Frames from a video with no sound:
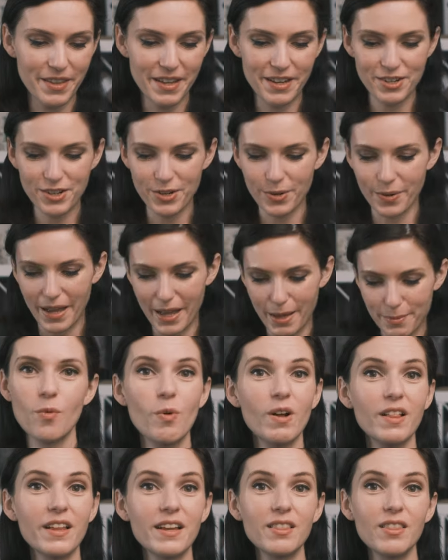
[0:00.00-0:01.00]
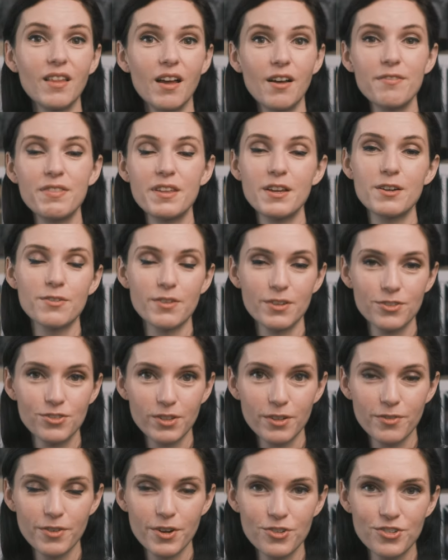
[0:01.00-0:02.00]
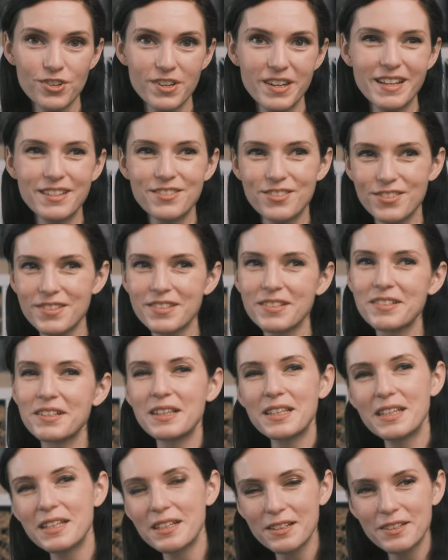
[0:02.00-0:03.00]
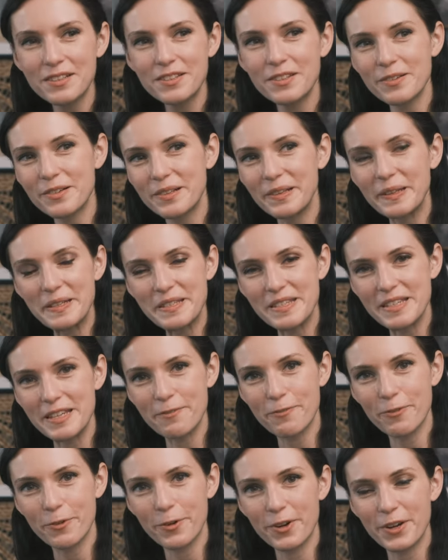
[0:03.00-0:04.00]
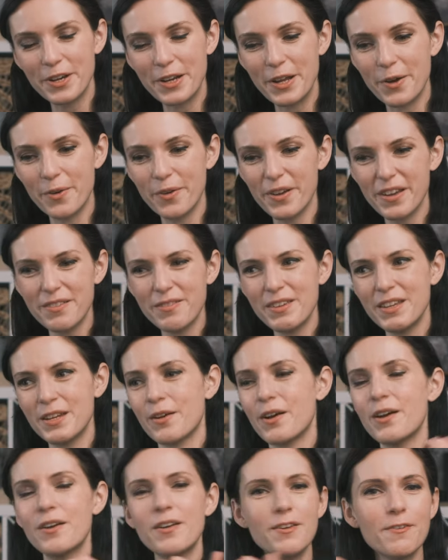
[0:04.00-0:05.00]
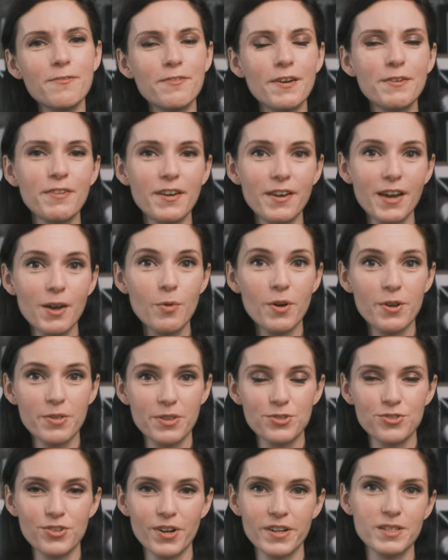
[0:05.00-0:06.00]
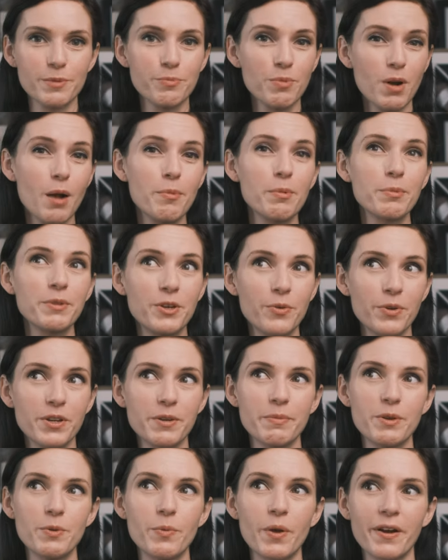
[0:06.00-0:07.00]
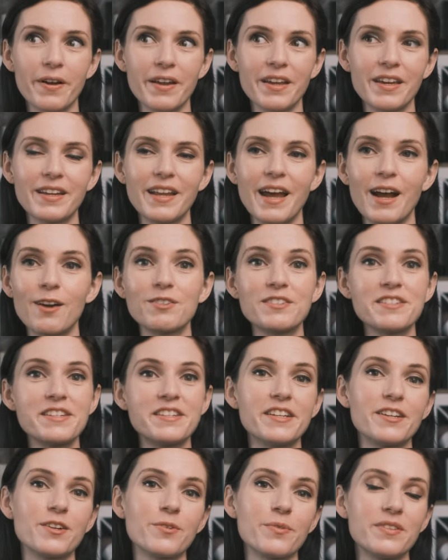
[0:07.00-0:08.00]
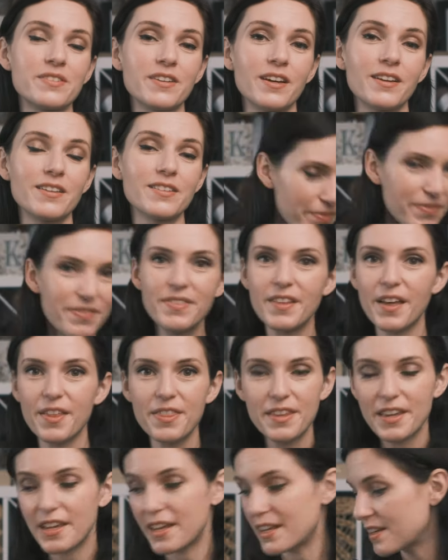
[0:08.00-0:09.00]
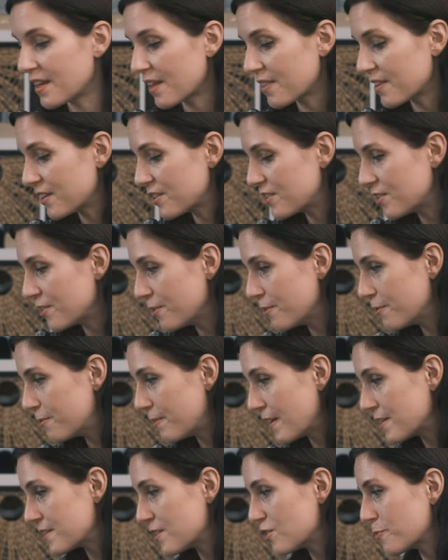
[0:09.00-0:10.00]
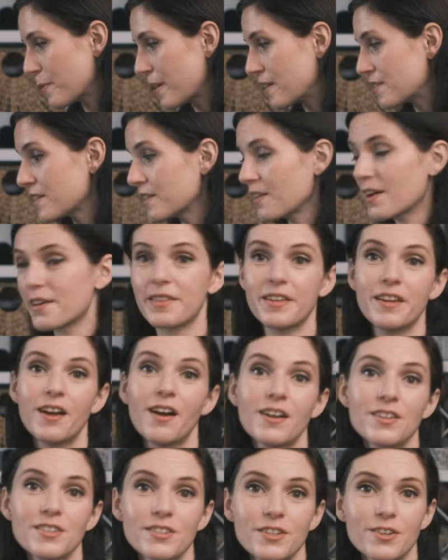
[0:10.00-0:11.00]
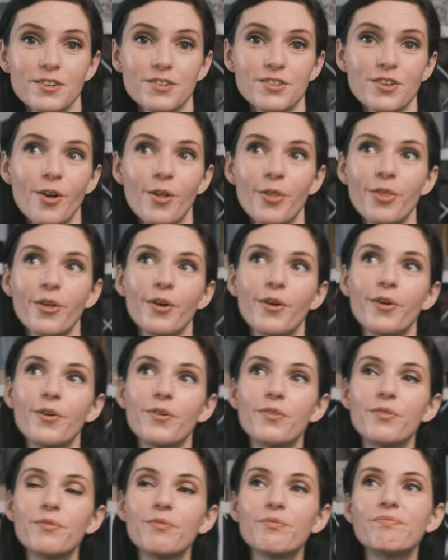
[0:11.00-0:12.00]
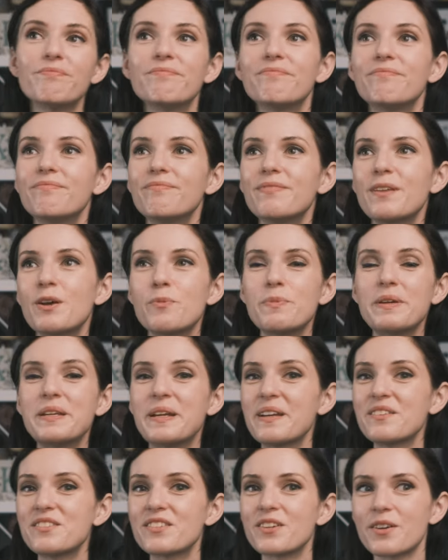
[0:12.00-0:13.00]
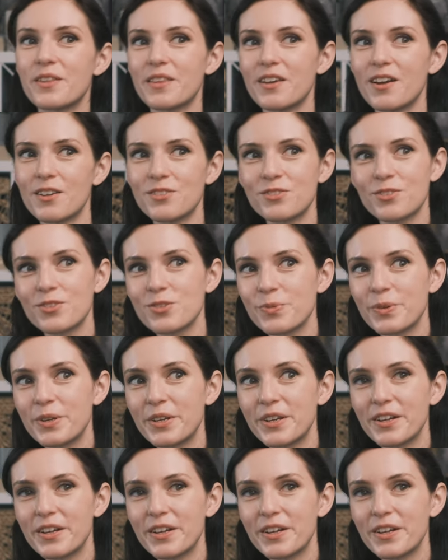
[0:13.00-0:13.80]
the interwebs. While I love the original version, it's just a little too glitzy for, you know, you know, if, if I wear this dress, I'm probably going to be wearing it out to dinner with Dennis. Nothing, nothing too fancy schmancy like the Oscars, although it would be nice to go to the Oscars one